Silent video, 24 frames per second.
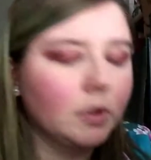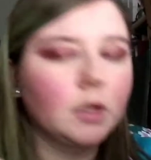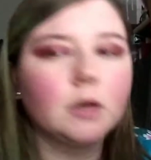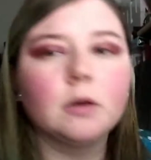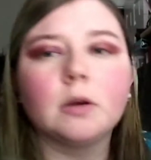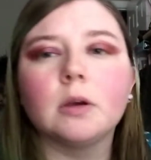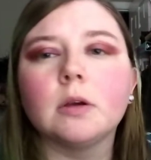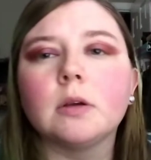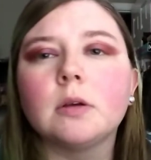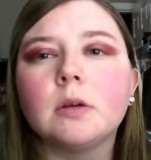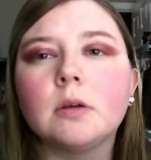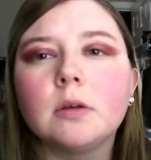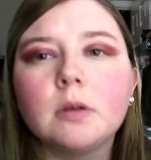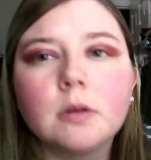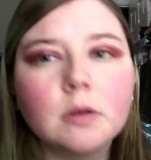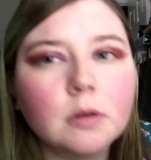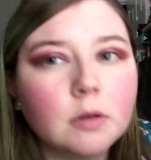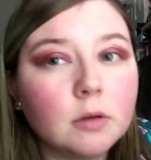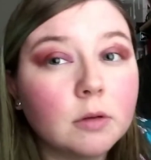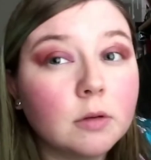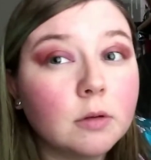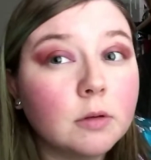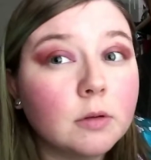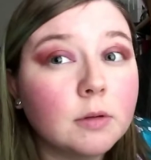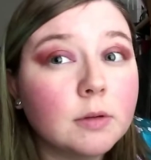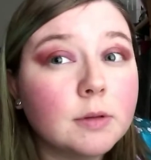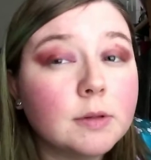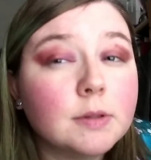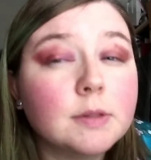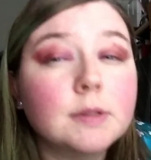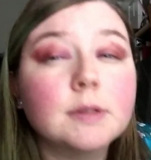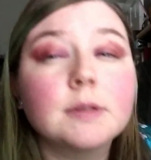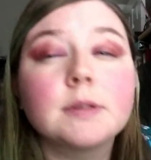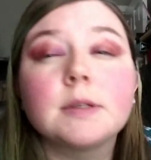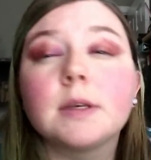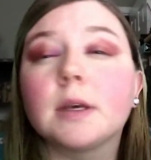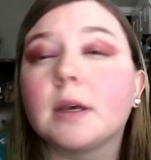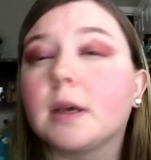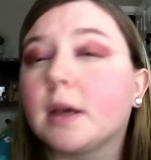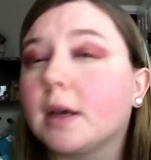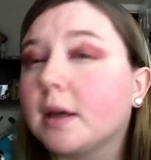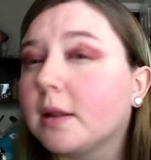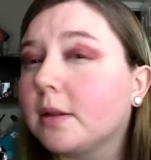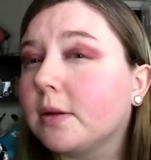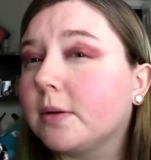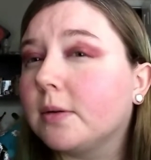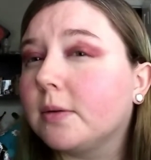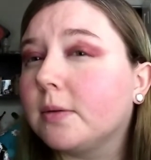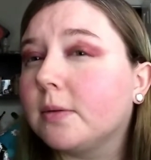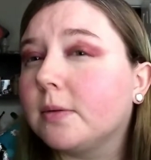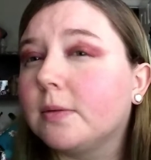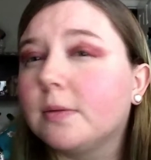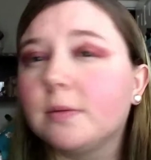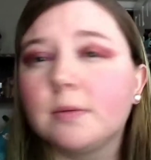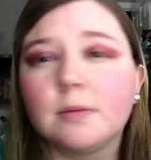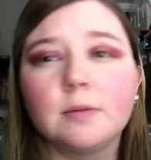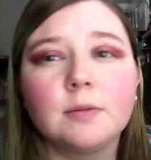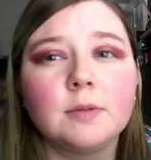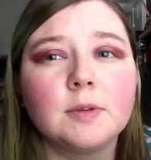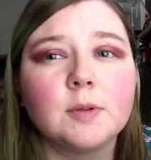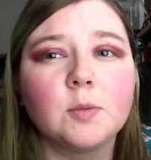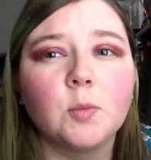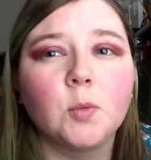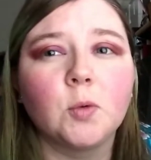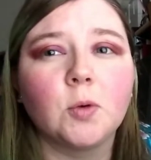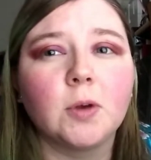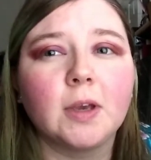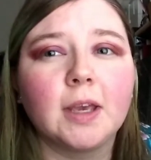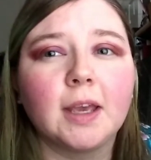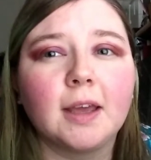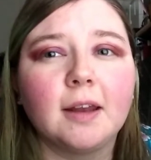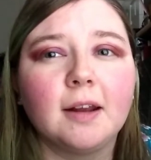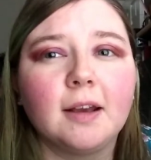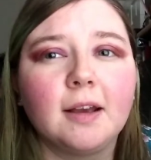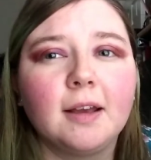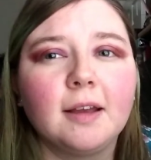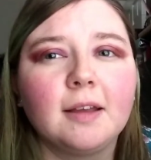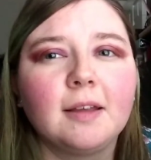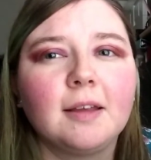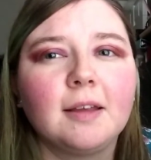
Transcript: Okay. So it's like a Halo Smoky Cat.